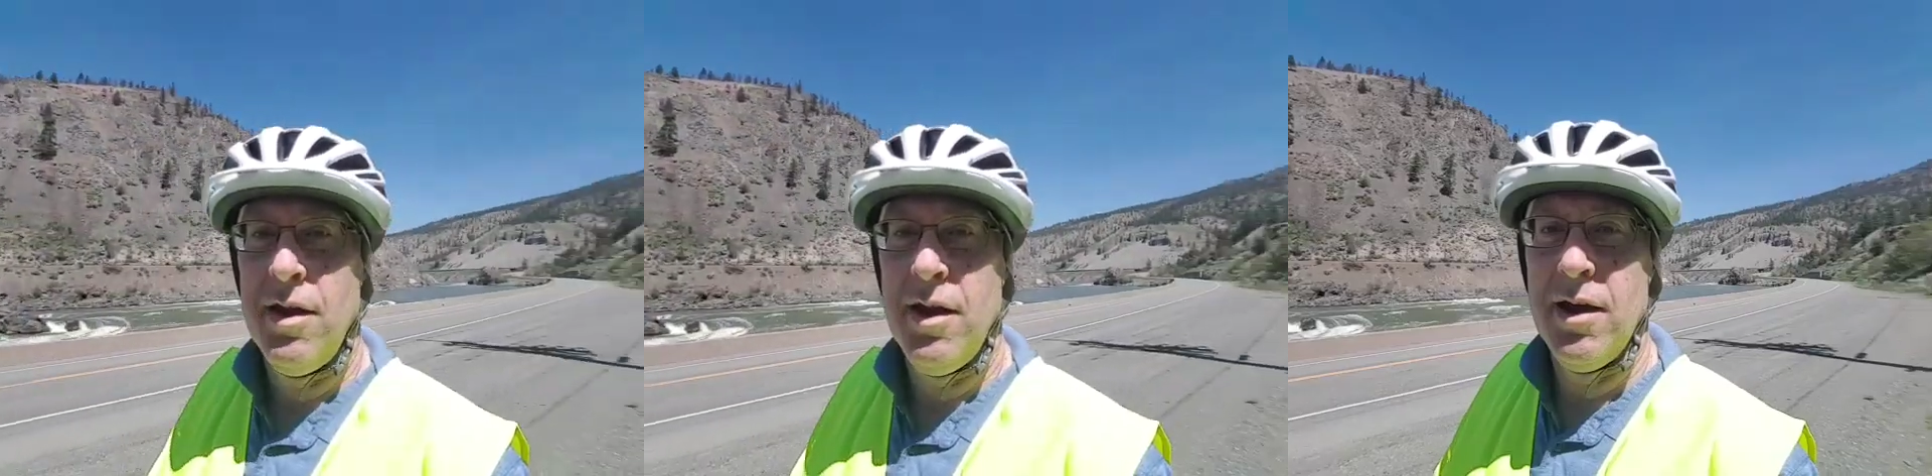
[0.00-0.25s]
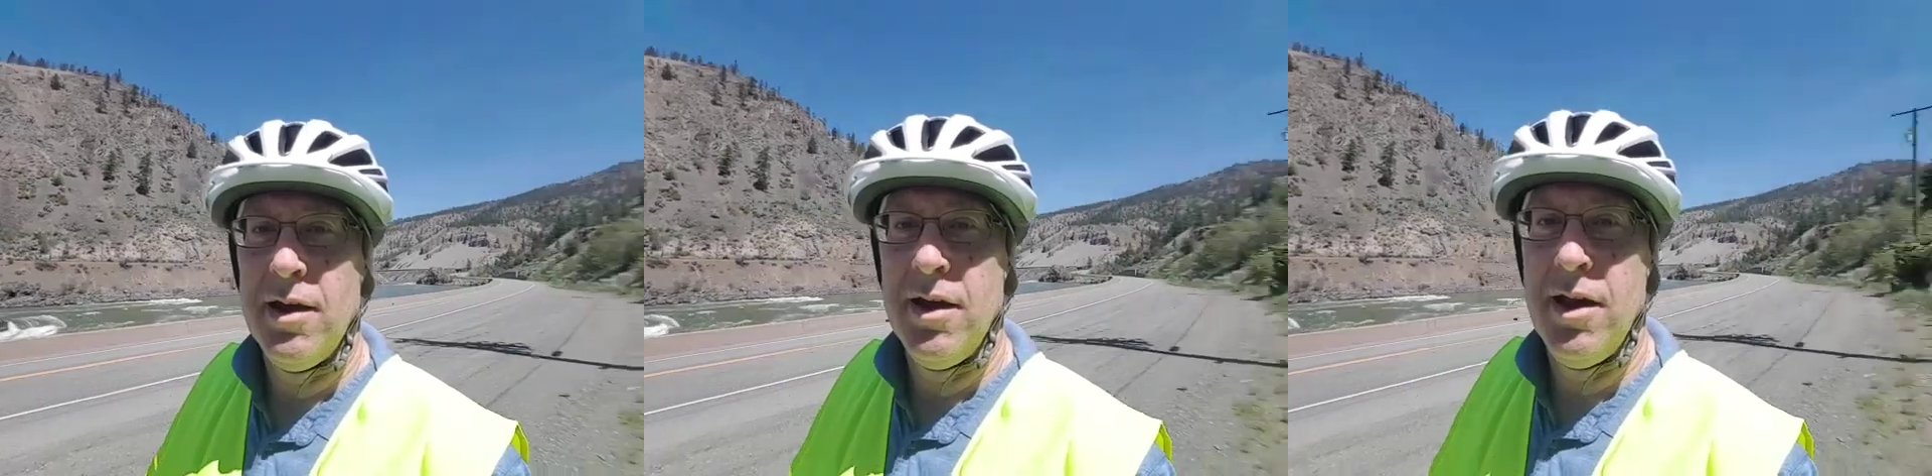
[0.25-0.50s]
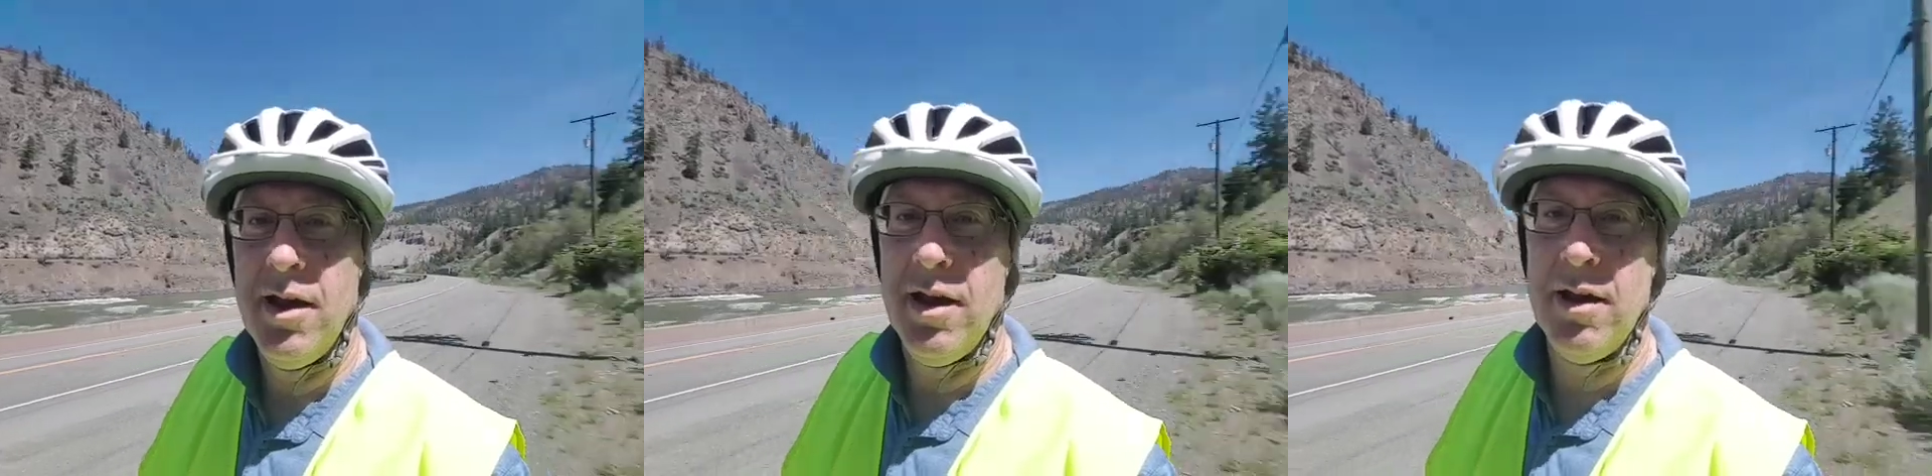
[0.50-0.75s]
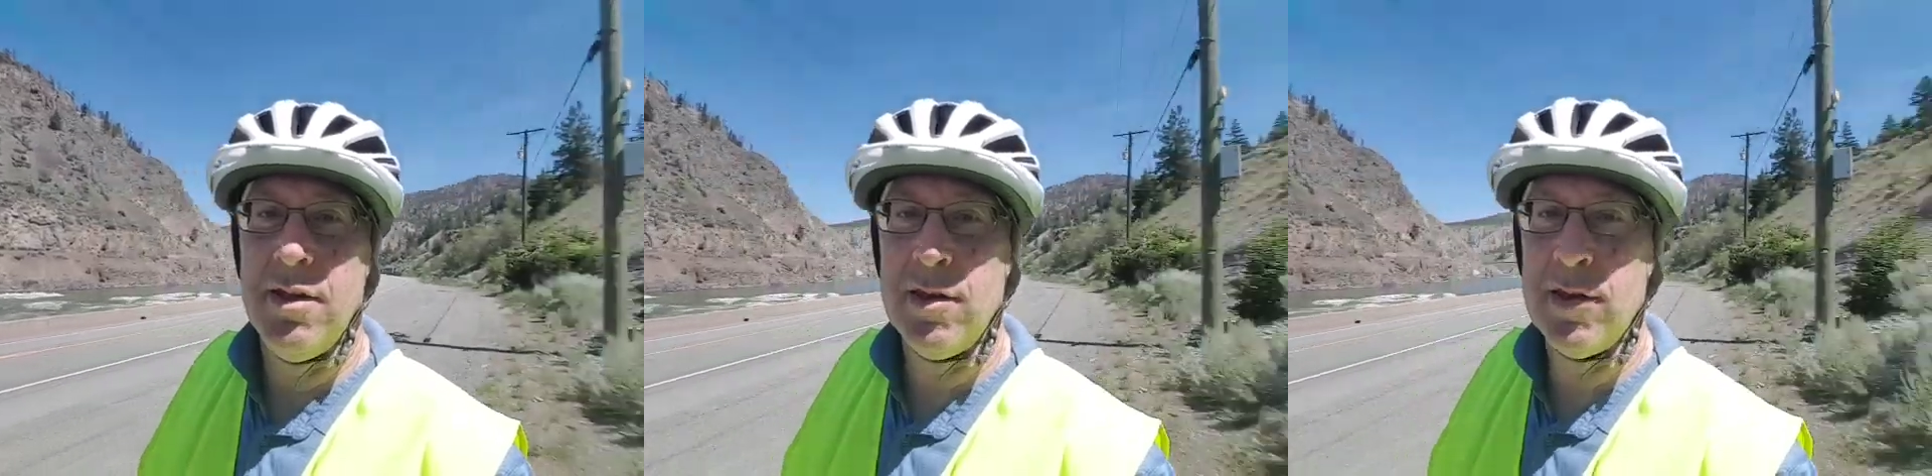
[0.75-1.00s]
and
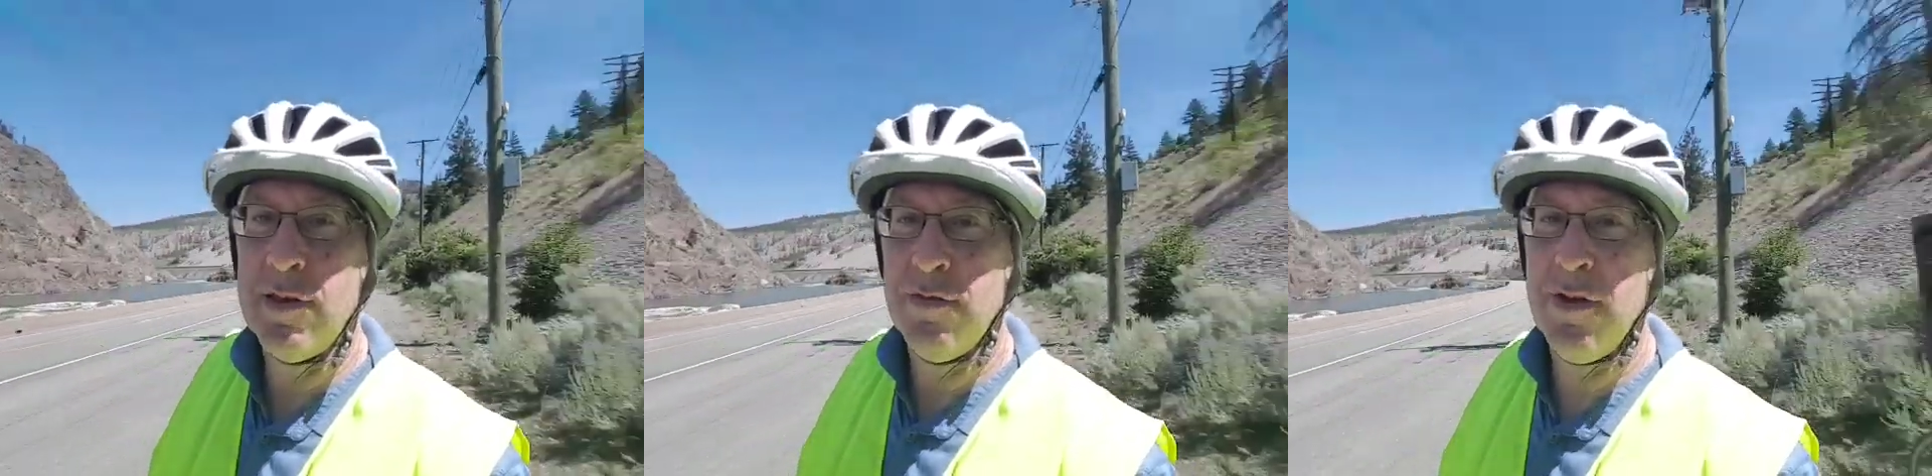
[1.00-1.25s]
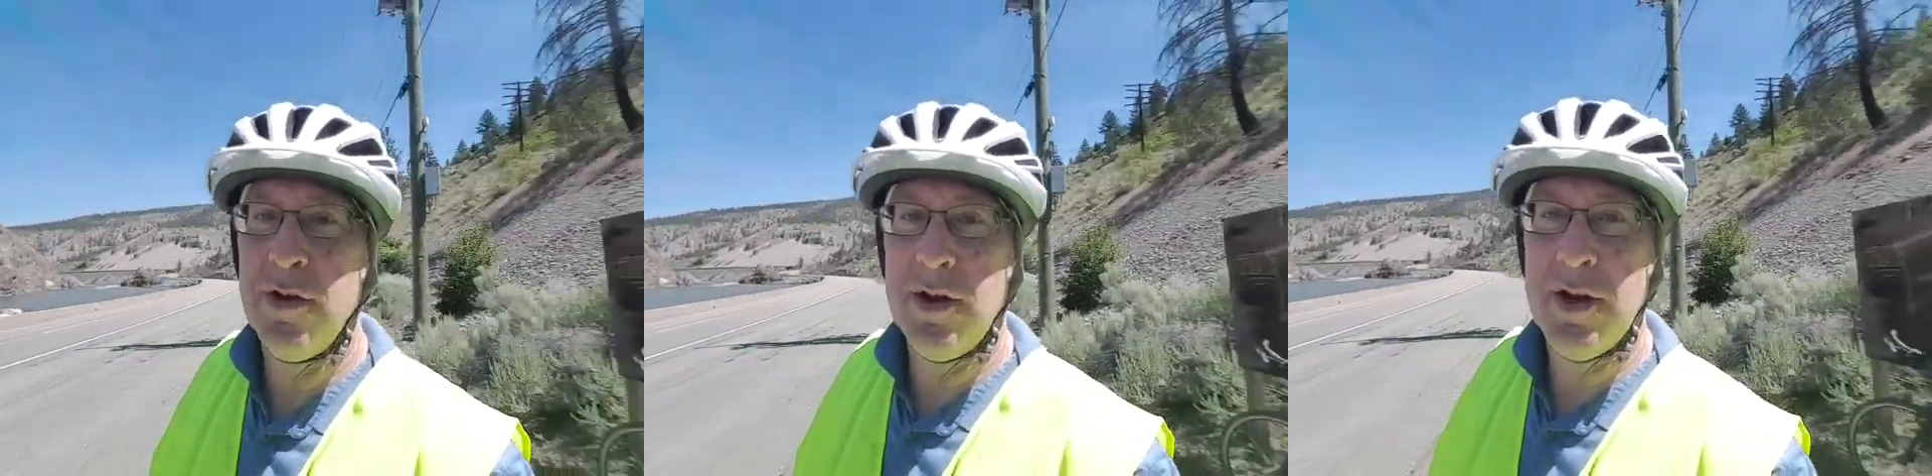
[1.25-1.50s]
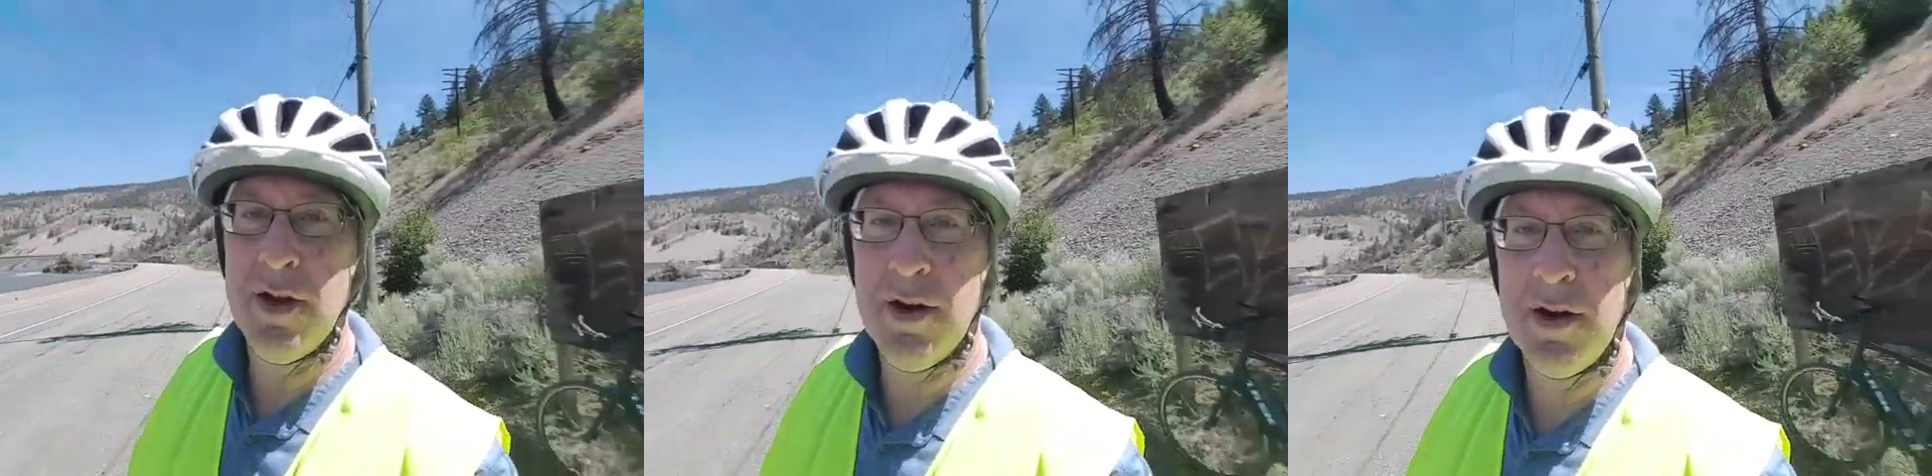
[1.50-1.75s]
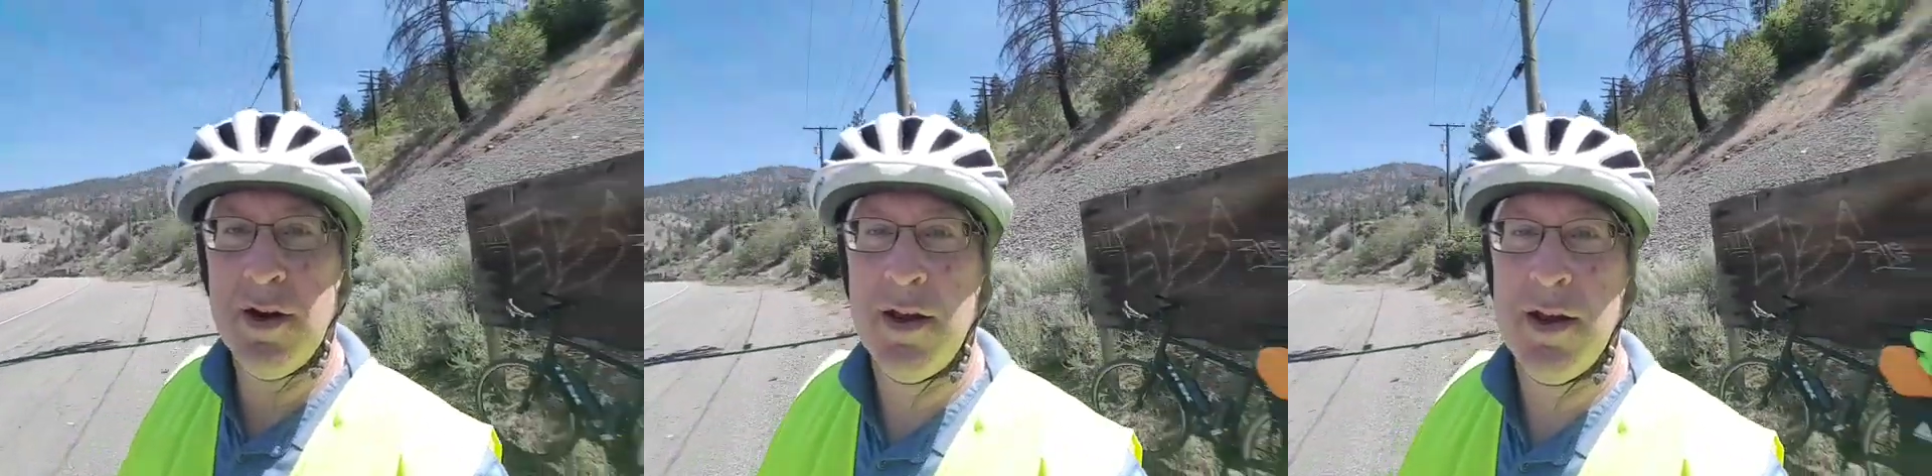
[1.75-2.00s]
uh, this is the view here.